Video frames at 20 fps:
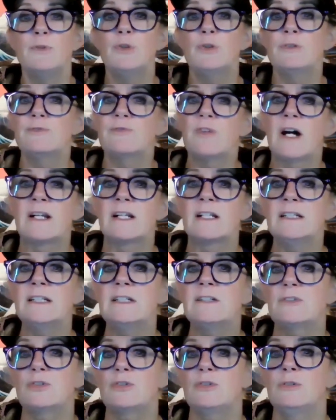You can find a
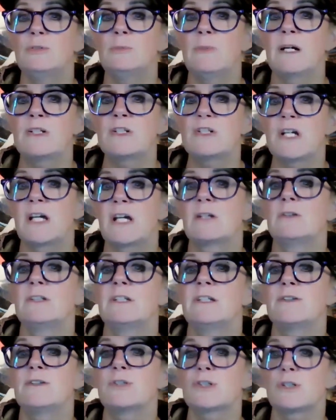link to my channel
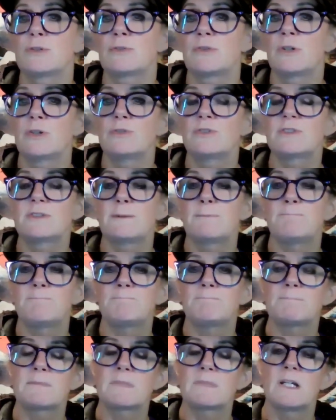in the show notes
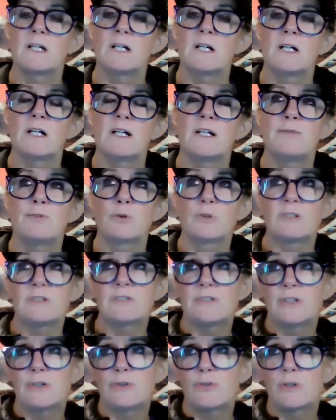if you're
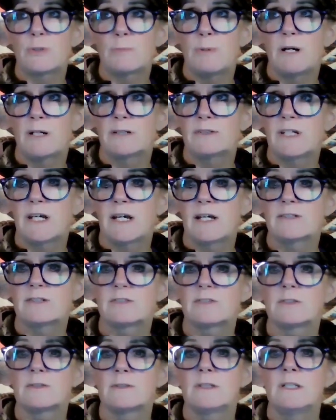listening to the
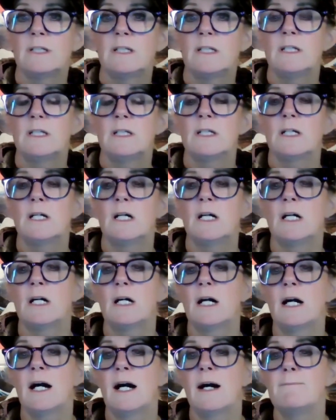podcast.
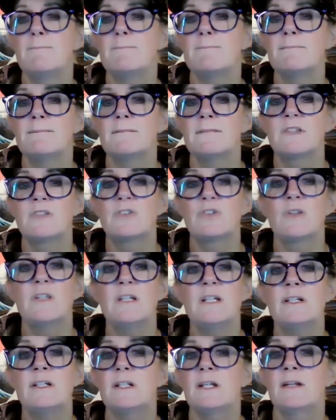Uh, so
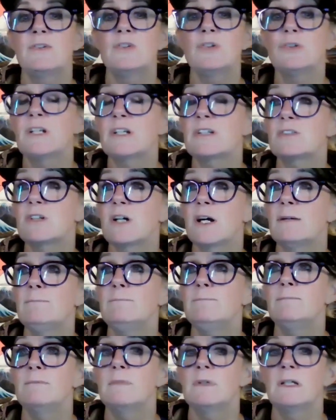then, until next
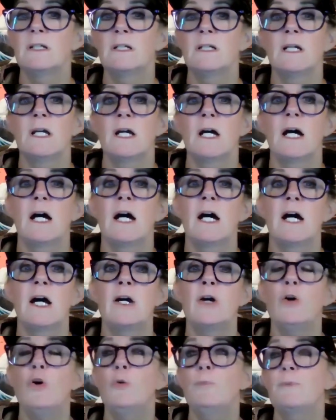time,
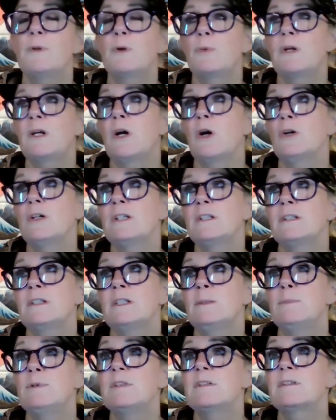I hope that we all can
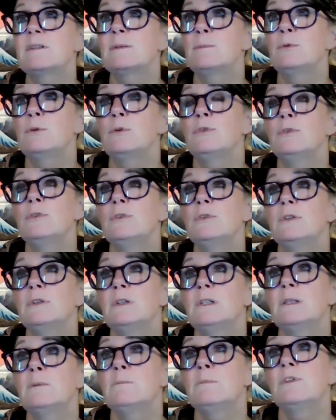keep it simple,
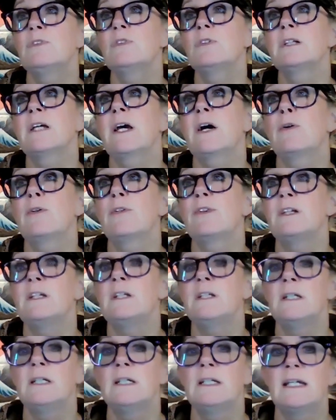keep mentally
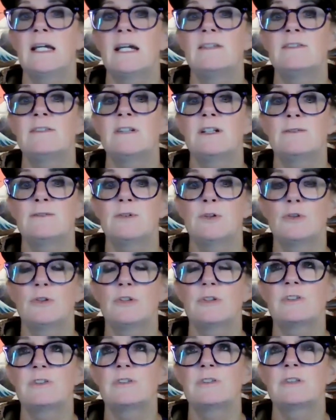healthy, and stay
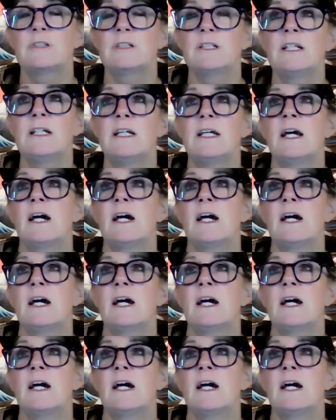focused.